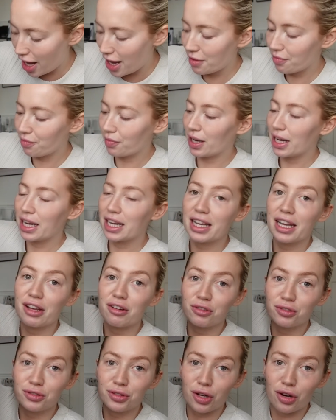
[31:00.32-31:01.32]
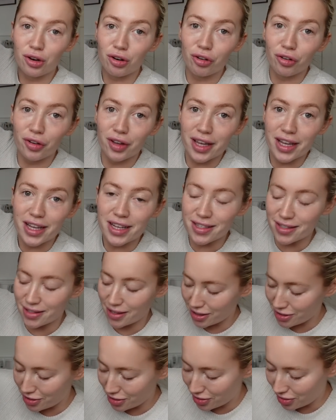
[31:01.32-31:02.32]
like little toys
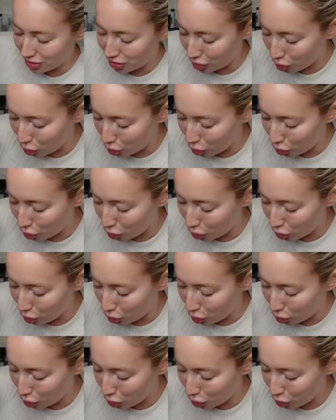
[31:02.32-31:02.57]
that are just